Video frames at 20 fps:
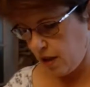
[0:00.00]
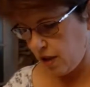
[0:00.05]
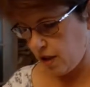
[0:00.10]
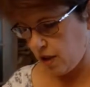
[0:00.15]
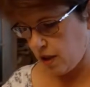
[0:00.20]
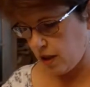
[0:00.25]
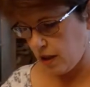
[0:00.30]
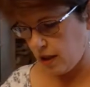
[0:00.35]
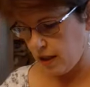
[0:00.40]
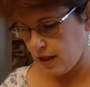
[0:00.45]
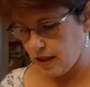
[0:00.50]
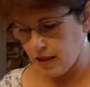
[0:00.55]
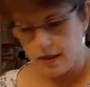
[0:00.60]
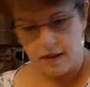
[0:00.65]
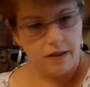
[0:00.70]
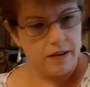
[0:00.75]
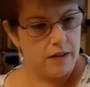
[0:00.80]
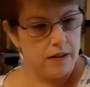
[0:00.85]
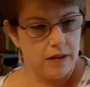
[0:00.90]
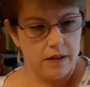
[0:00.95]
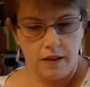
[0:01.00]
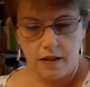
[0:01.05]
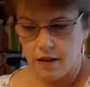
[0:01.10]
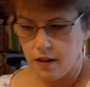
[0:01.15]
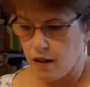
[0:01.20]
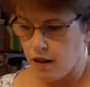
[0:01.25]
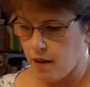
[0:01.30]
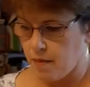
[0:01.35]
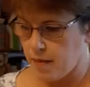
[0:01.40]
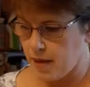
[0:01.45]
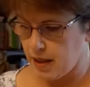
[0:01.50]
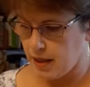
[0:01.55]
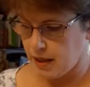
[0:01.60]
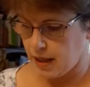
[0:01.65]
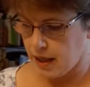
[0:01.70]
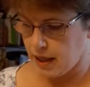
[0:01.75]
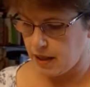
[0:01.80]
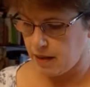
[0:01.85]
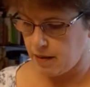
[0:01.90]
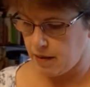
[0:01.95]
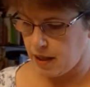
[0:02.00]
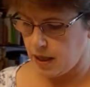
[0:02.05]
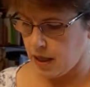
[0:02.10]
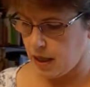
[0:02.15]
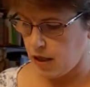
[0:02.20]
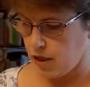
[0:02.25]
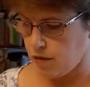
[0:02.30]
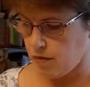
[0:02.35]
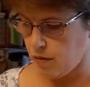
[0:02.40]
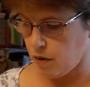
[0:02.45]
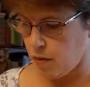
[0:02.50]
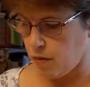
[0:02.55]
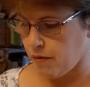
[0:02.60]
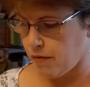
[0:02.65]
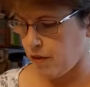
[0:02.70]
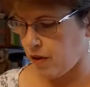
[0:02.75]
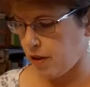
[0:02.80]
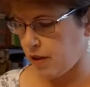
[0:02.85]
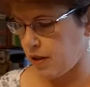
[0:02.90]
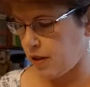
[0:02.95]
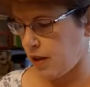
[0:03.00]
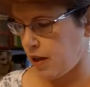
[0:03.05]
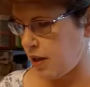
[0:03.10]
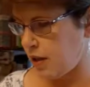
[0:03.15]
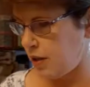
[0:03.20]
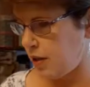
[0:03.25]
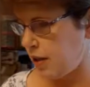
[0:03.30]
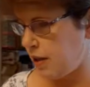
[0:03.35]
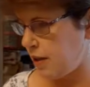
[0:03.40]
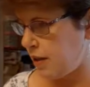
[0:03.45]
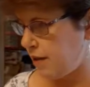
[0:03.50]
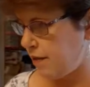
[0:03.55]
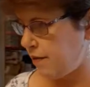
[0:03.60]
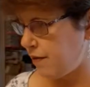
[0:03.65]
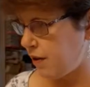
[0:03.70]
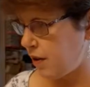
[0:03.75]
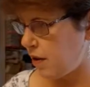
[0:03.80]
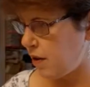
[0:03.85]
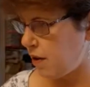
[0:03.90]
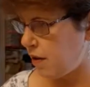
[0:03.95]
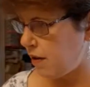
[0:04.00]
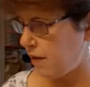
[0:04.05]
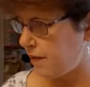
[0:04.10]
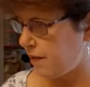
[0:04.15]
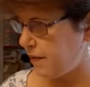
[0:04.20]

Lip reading: goodness. I meant to get some kitchen roll before I started and I forgot.